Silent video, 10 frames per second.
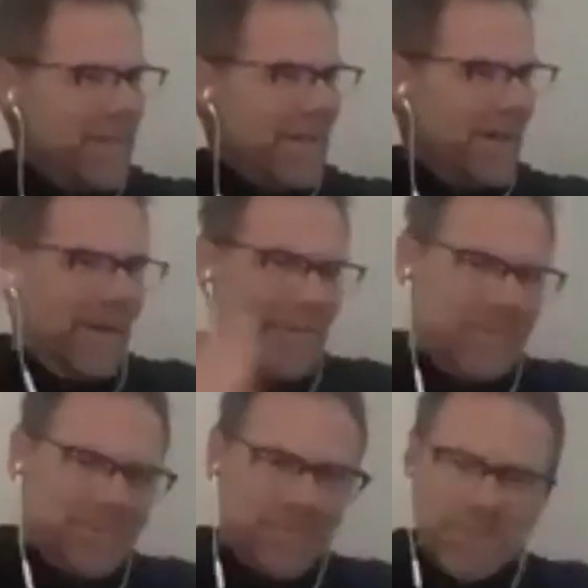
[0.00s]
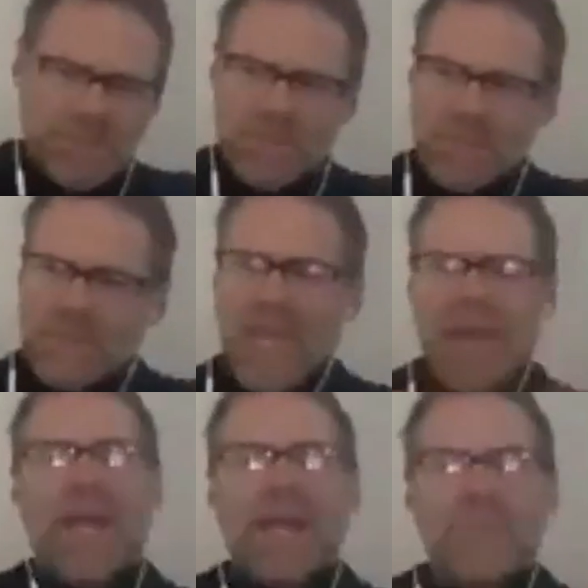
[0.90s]
Um,
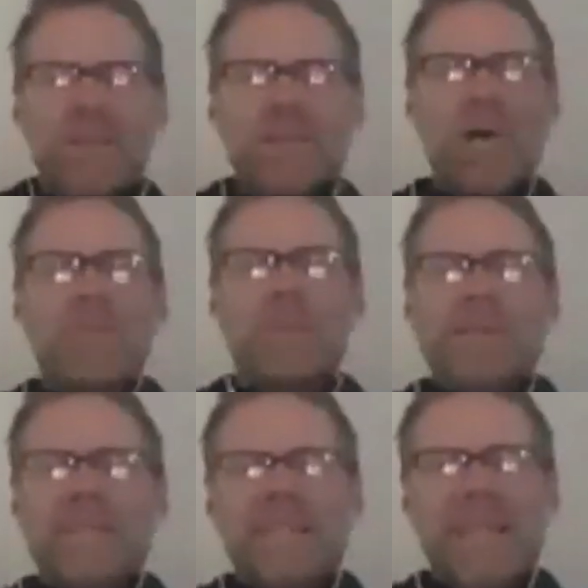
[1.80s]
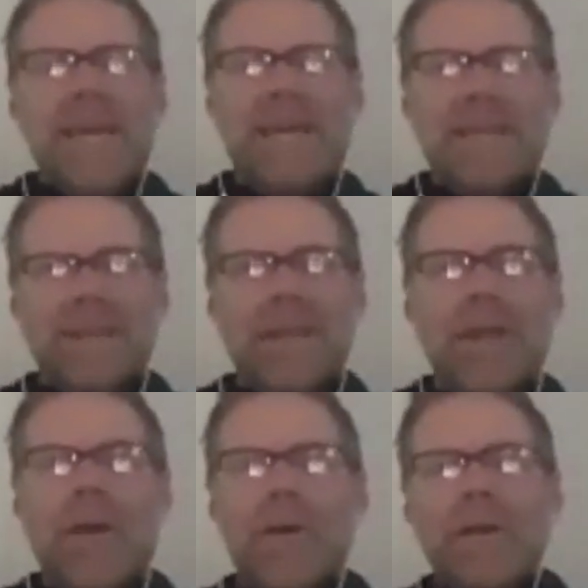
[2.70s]
and that's what's helping me today, you
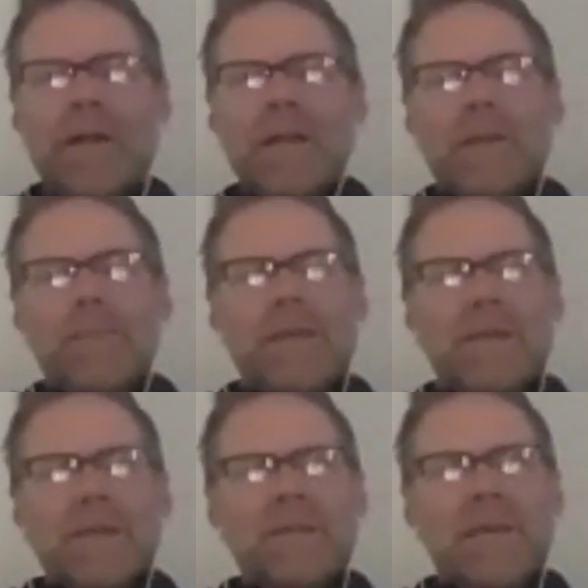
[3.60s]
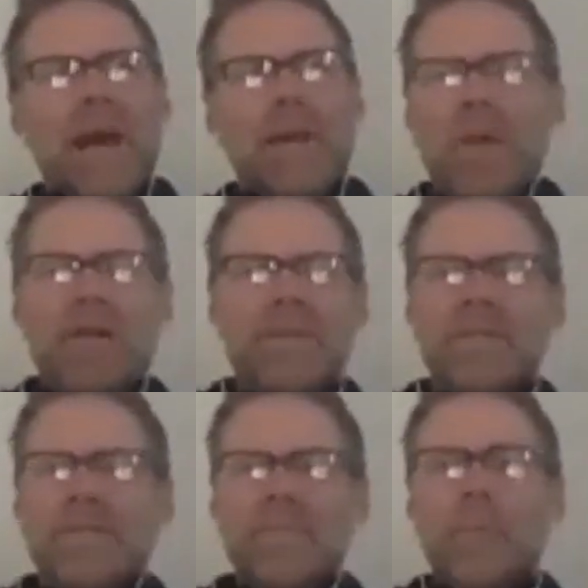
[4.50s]
know, because I'm not
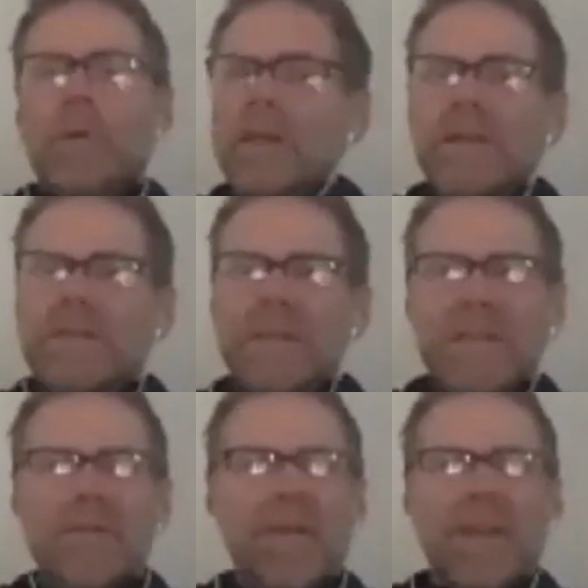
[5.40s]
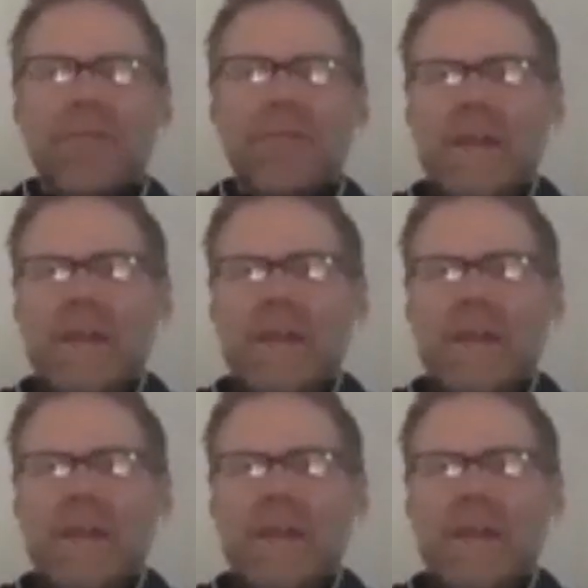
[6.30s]
really significant right